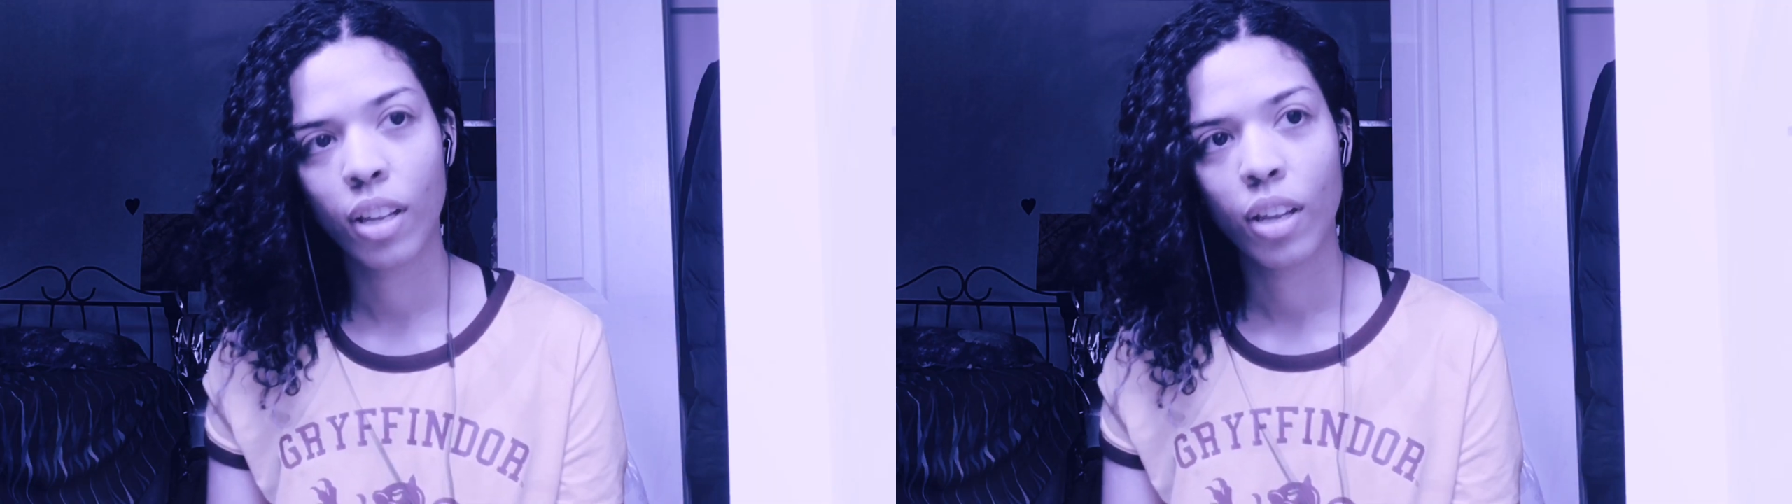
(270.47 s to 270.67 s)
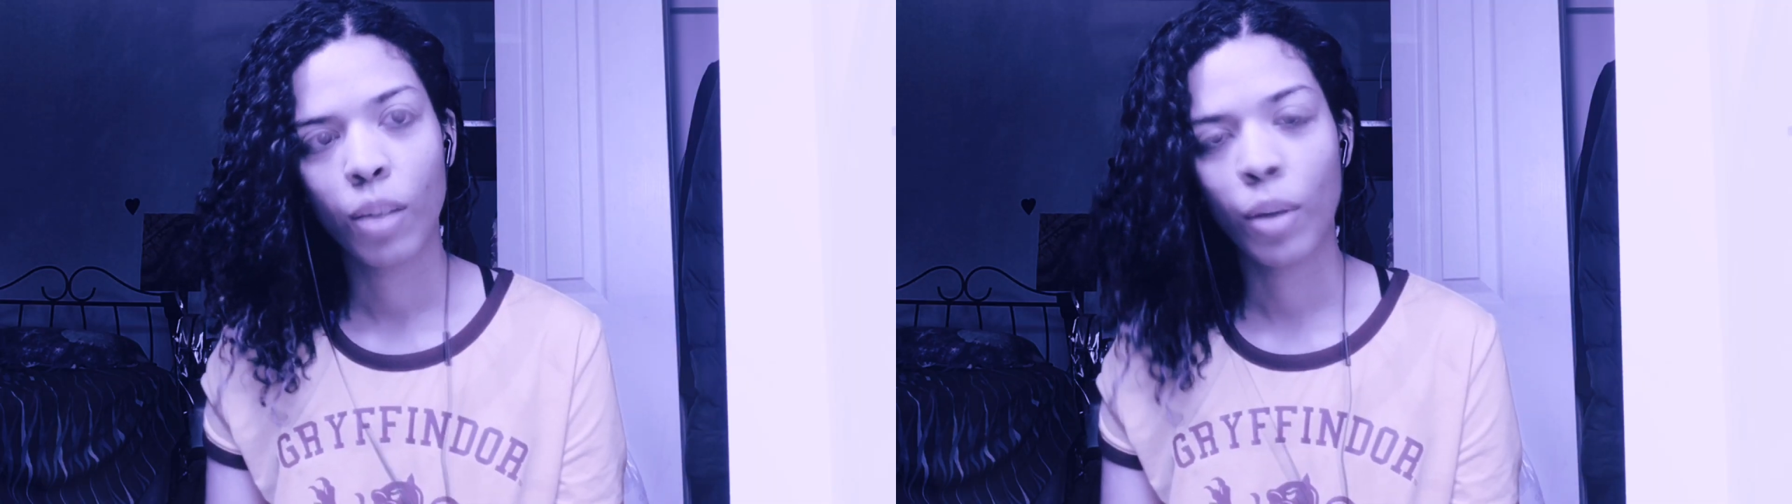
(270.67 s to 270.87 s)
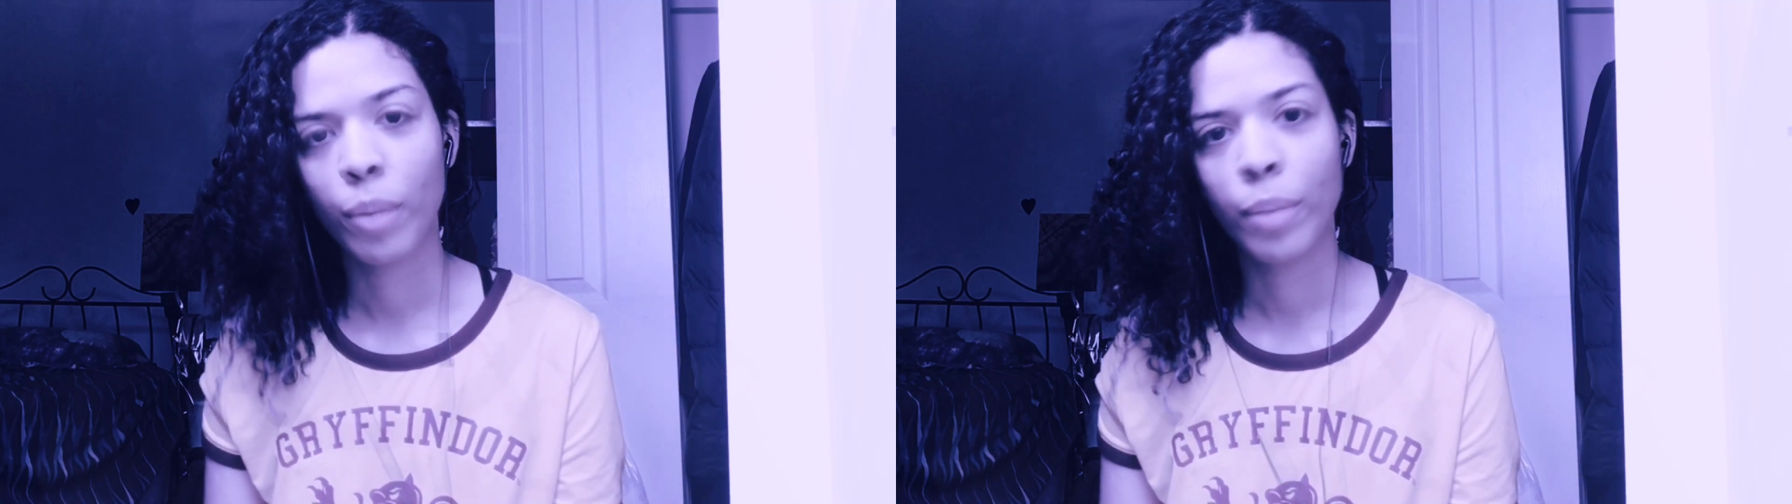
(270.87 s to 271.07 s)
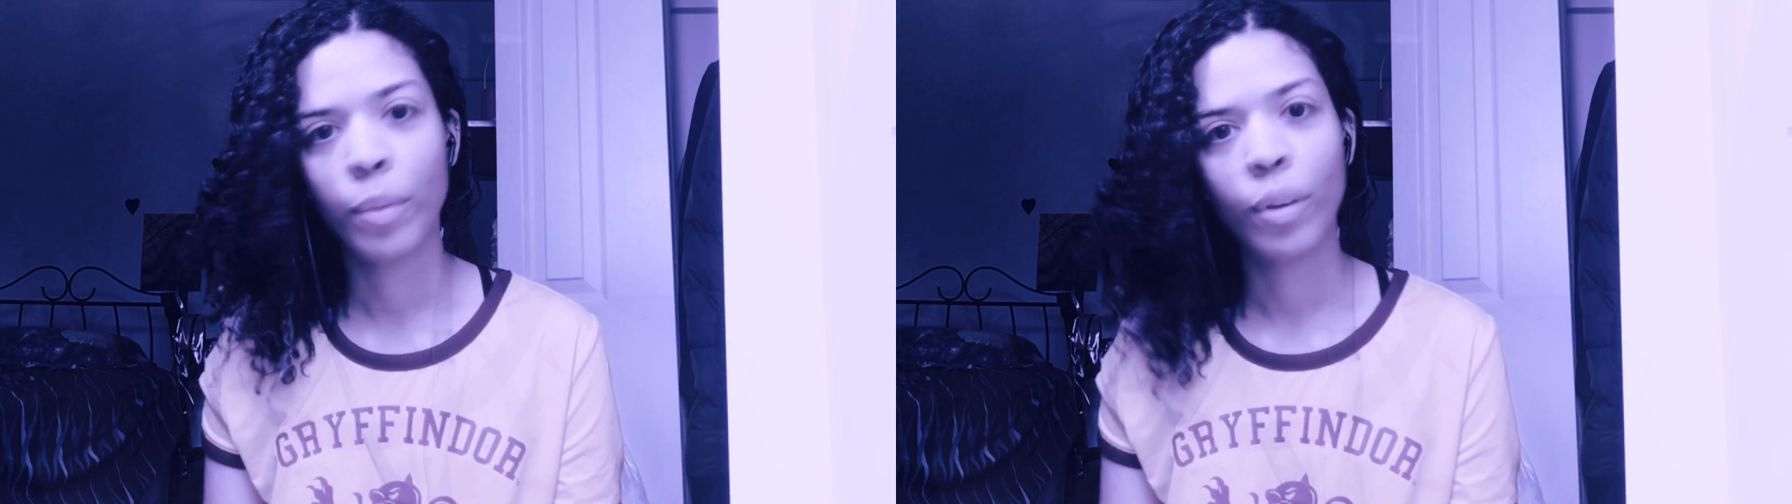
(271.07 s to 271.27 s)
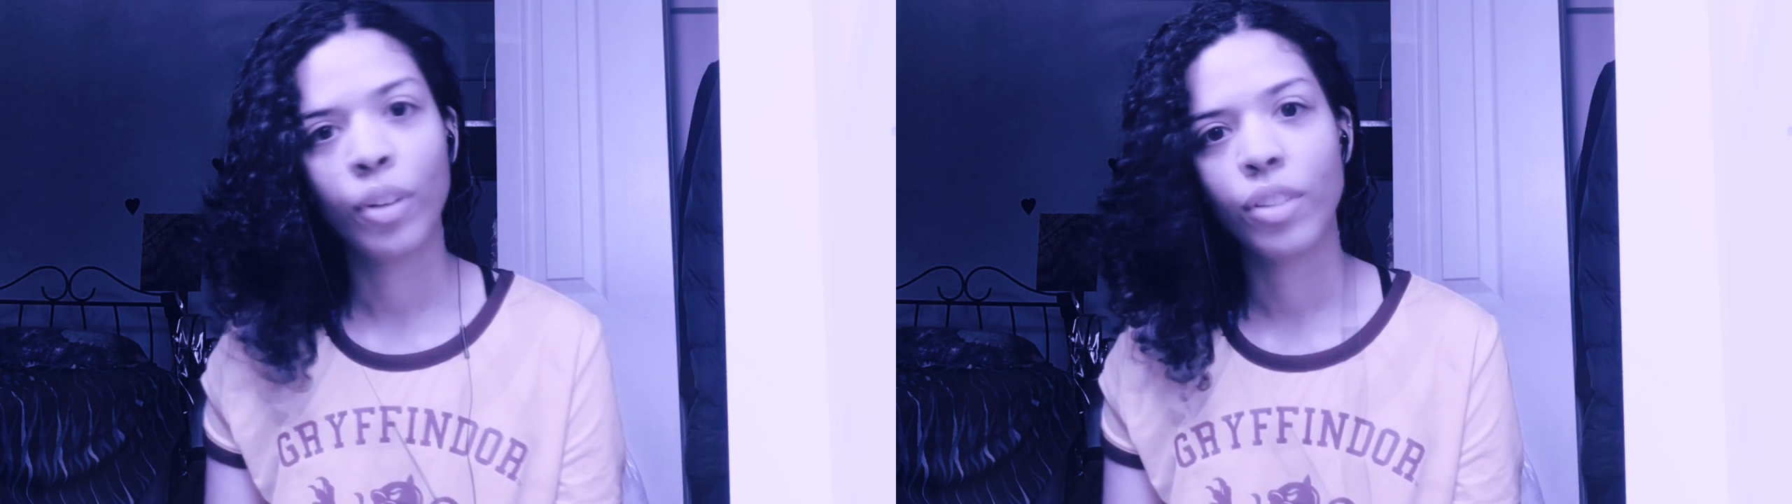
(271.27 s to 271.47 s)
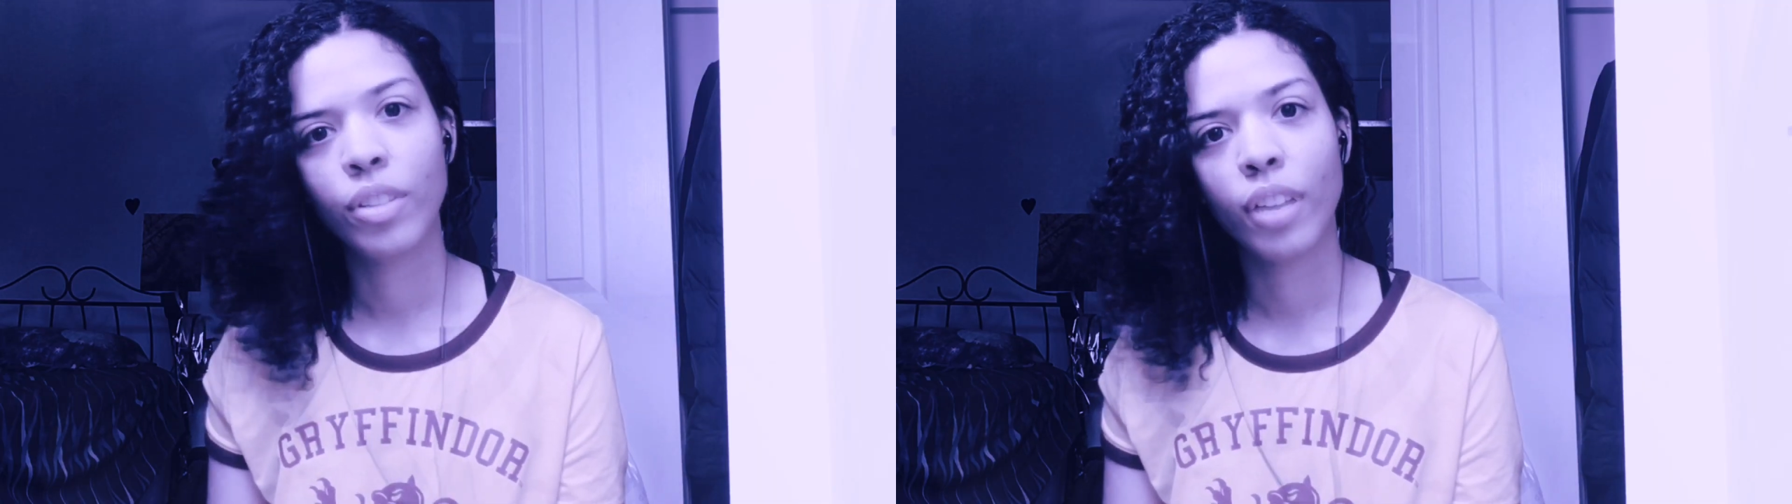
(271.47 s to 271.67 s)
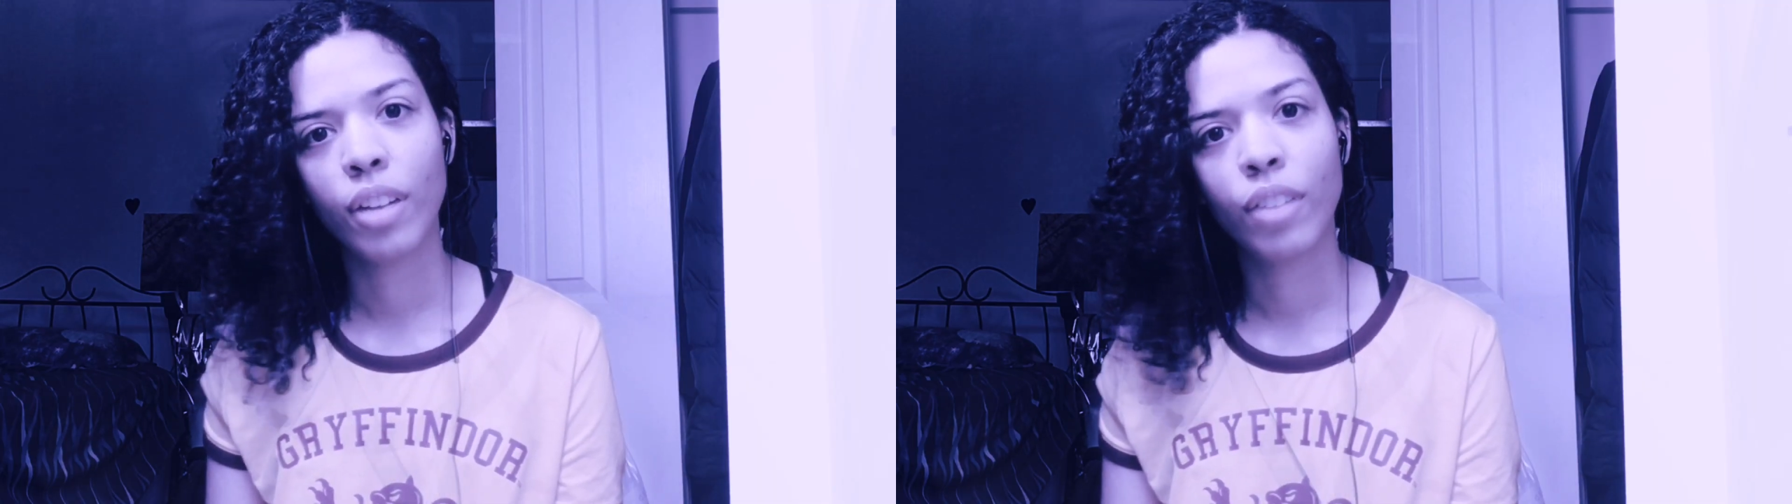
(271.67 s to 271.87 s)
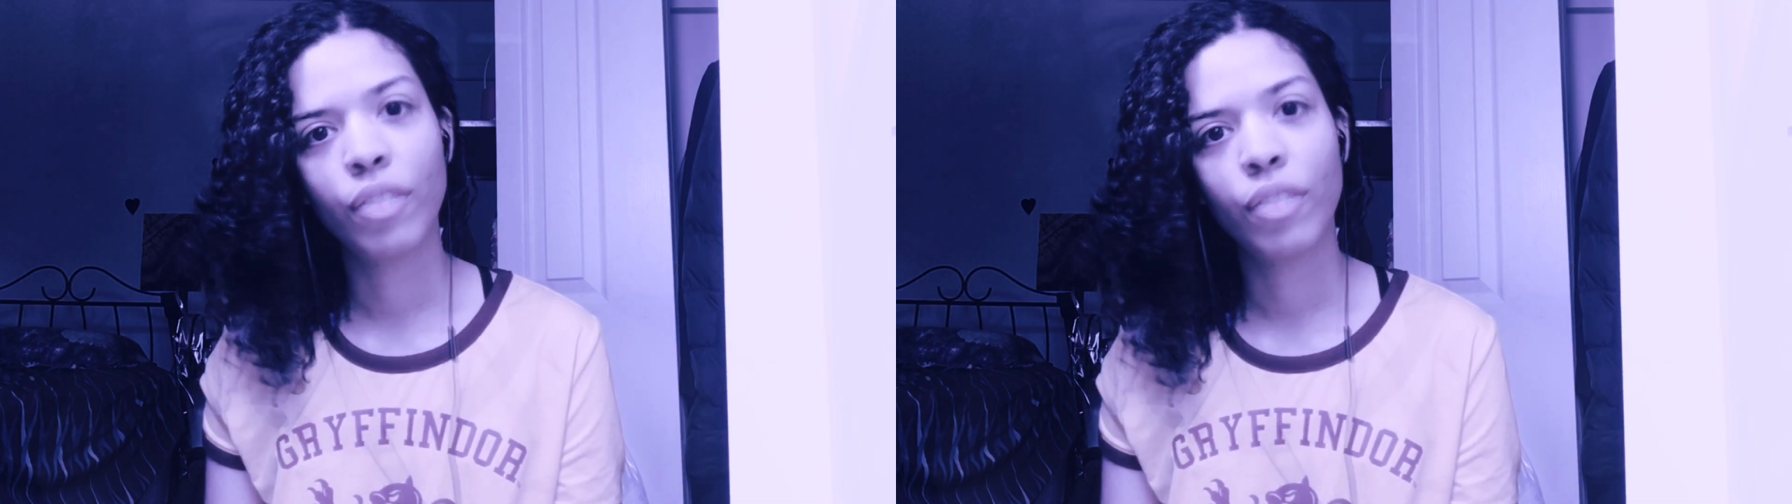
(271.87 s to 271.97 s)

while people are just getting